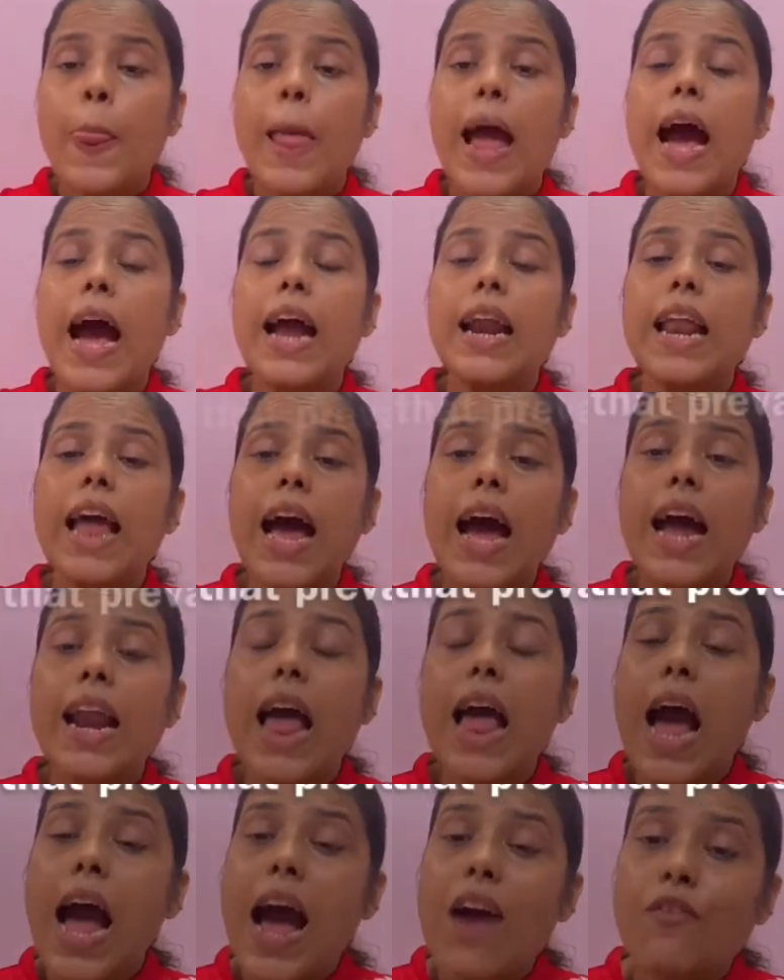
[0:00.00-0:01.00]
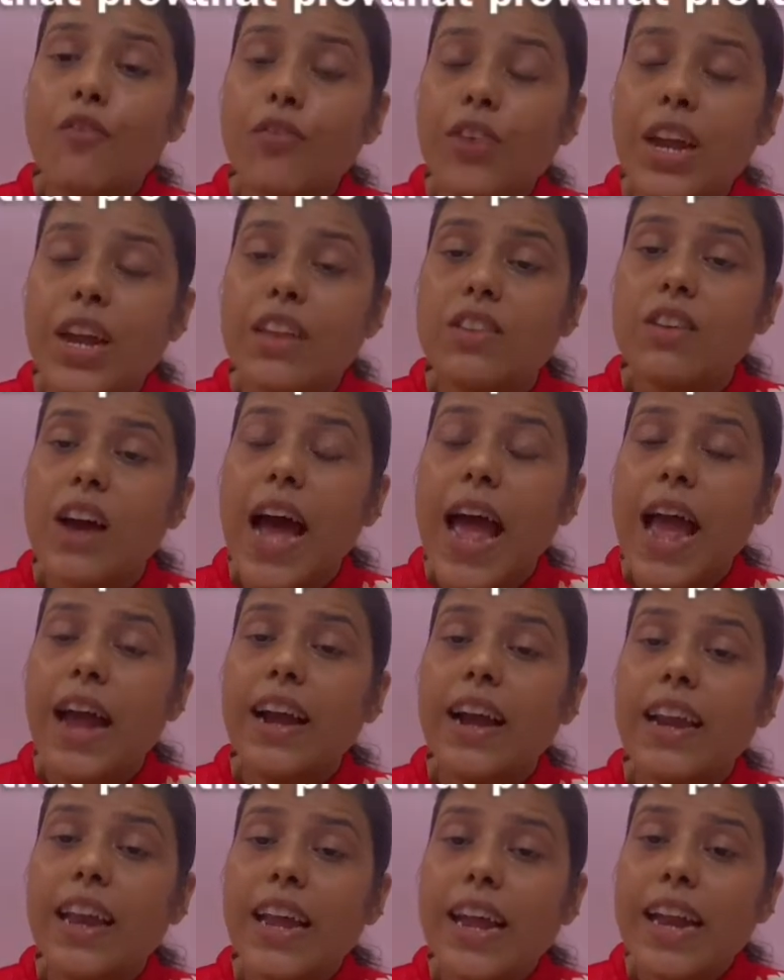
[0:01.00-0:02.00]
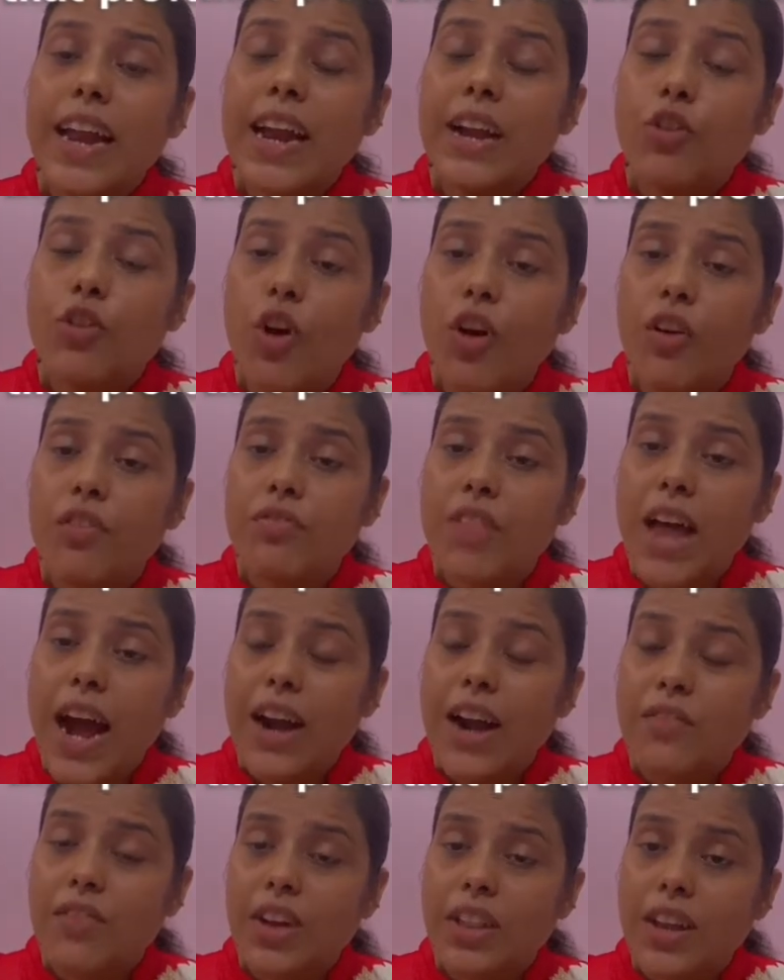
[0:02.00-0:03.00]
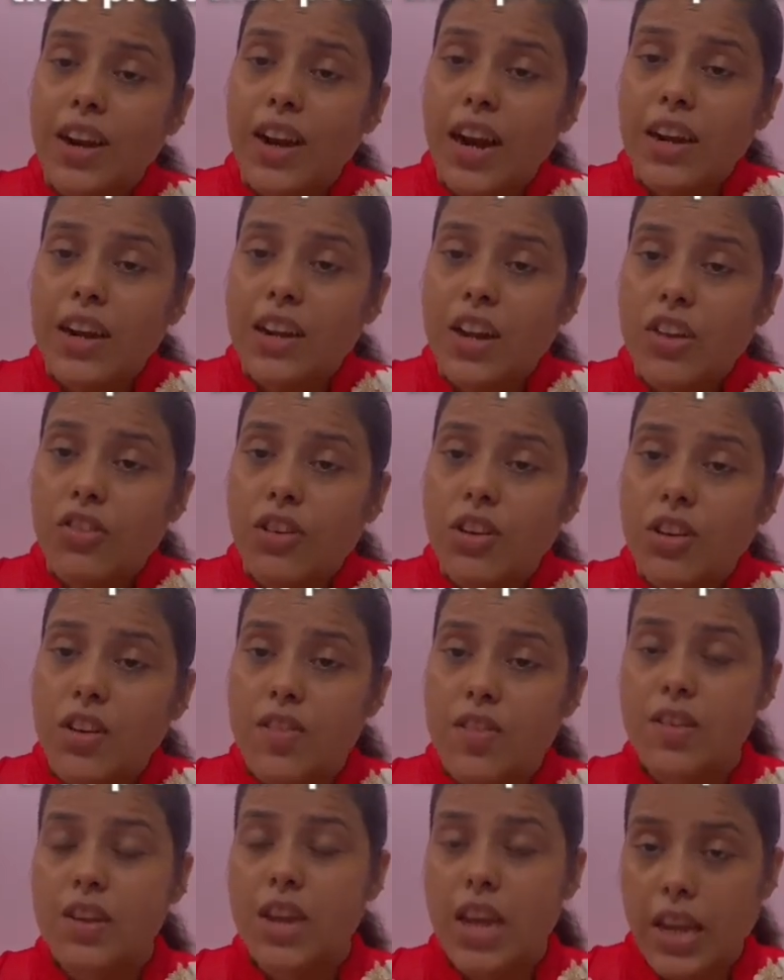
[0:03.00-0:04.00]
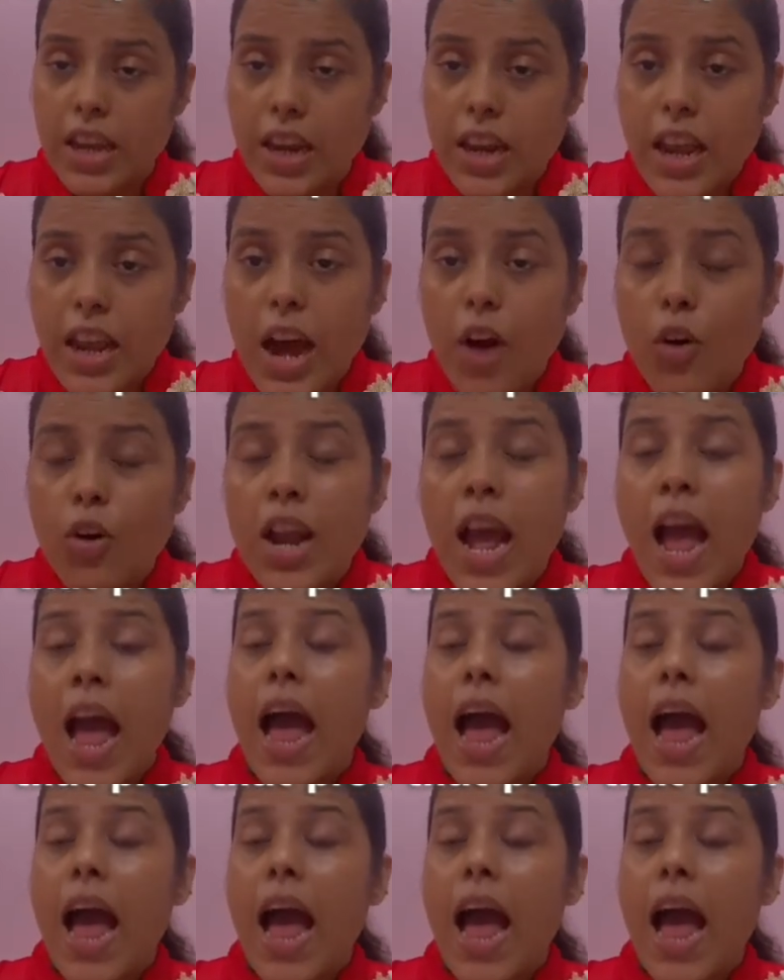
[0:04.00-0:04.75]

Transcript: and an average aggregate of that weather condition is taken out,